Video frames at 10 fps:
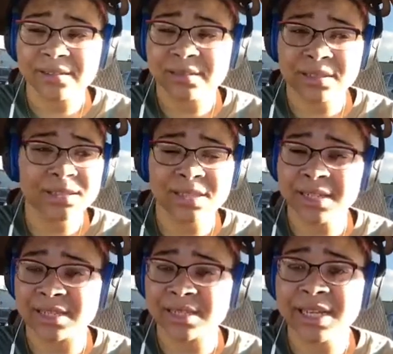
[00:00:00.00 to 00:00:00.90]

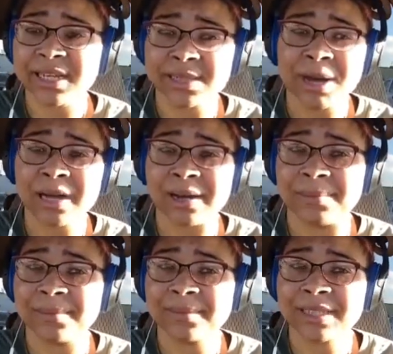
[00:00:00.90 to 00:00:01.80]
sis, niece,
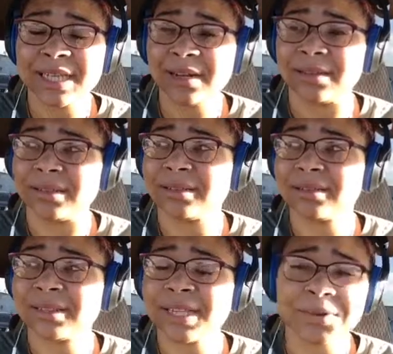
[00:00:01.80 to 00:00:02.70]
mom, settle
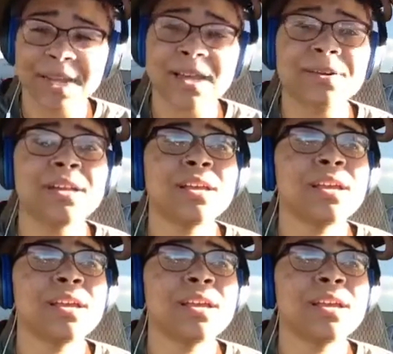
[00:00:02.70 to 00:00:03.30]
down.